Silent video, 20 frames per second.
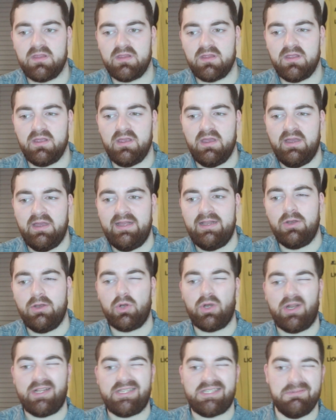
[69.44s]
it looked
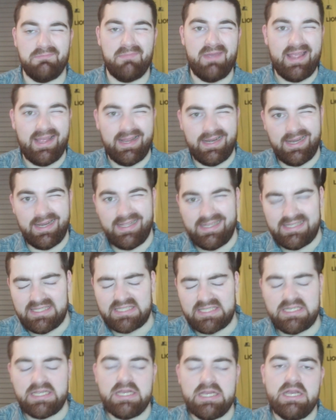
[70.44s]
like, to me at
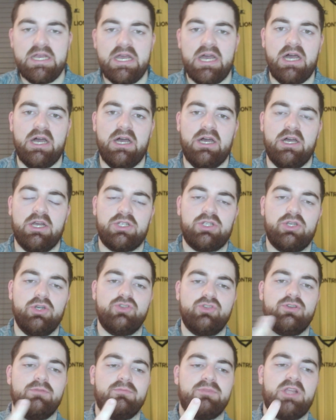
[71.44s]
least,
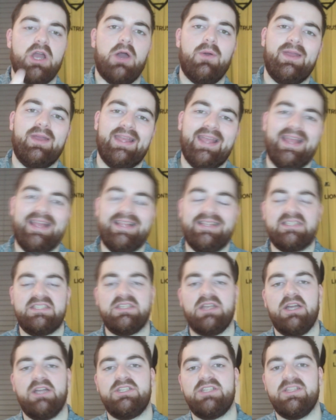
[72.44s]
Goodrum going
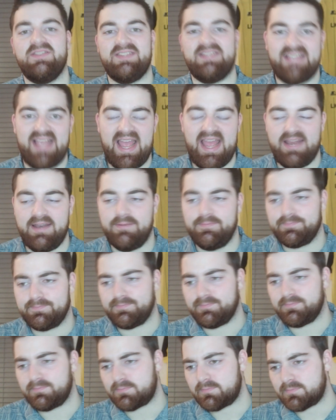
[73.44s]
inside to the 10.
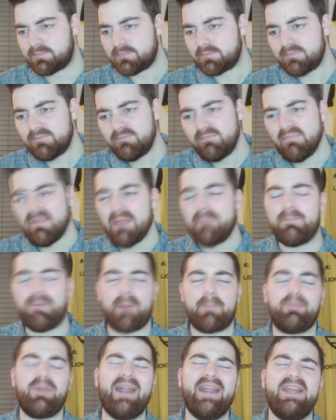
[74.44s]
But
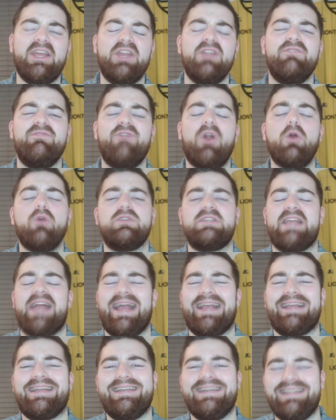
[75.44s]
Brannigan and Volks
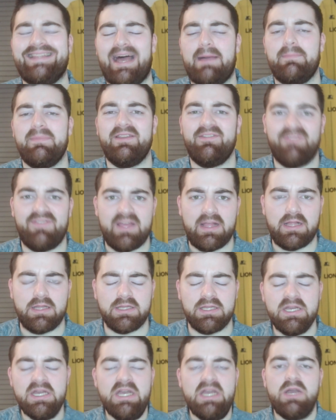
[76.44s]
anchored that midfield
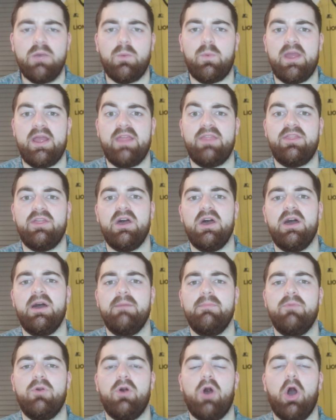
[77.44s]
with
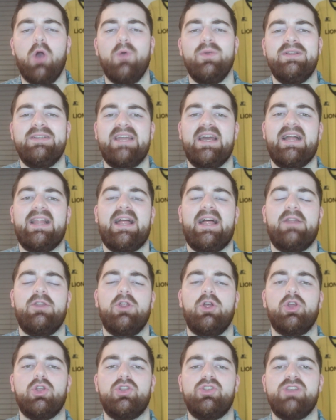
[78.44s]
Owen Dale
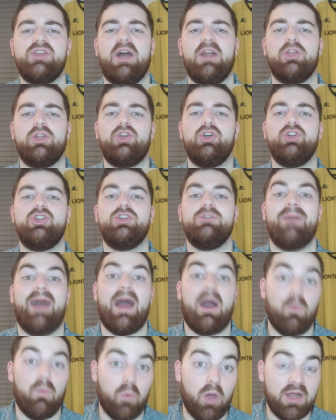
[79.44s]
and Tyler Goodrum
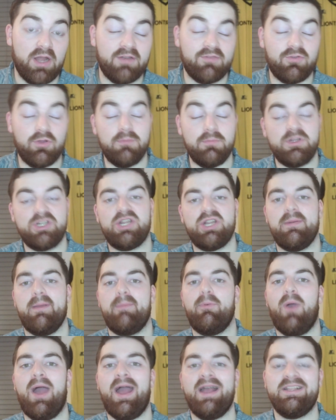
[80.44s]
out wide of them. Shemi
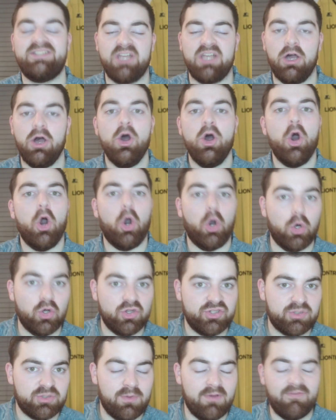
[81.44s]
Poheta
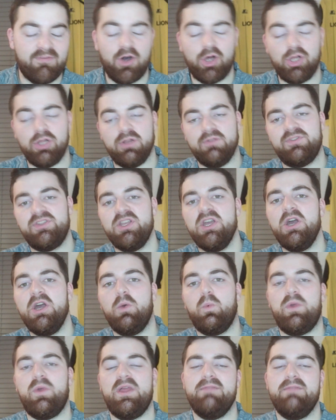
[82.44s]
also involved
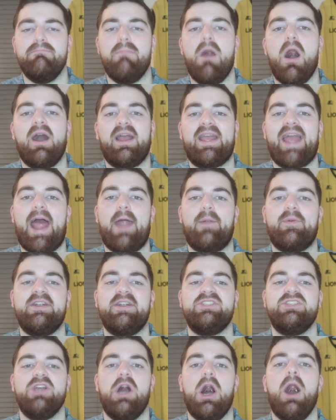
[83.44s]
with Mark
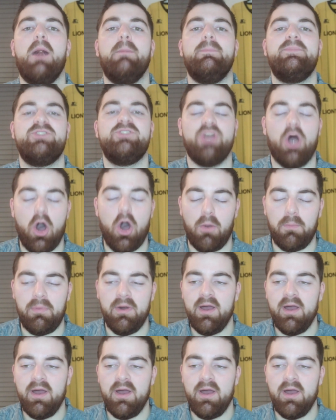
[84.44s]
Harris up top.